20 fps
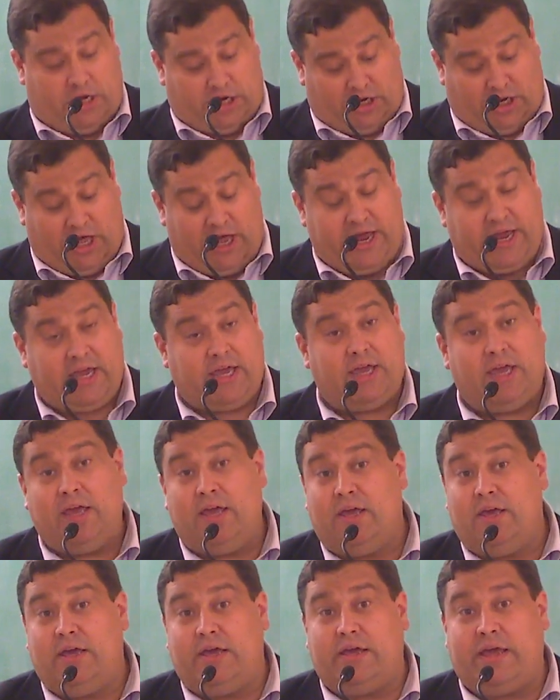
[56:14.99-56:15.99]
like
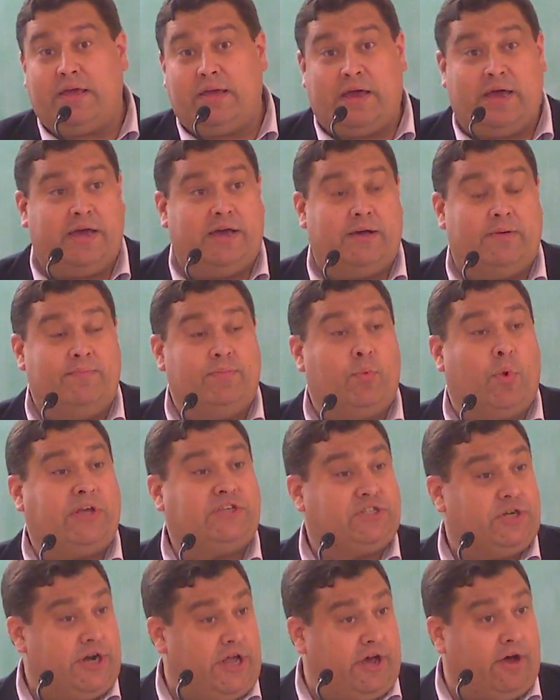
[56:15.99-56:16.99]

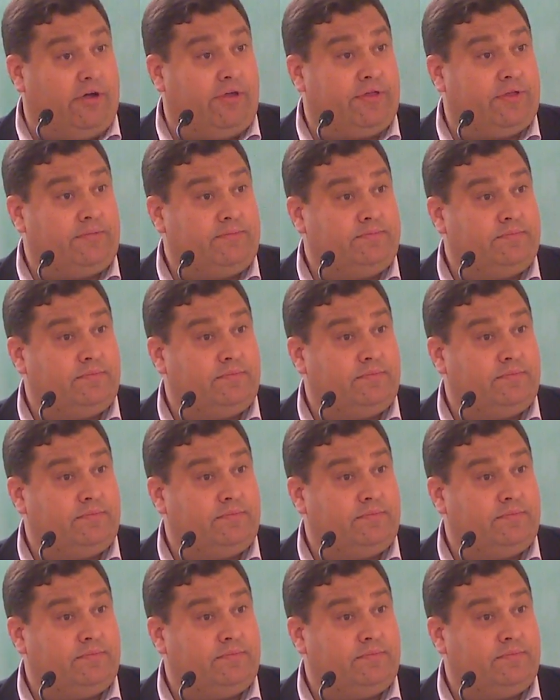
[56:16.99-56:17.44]
Western Health,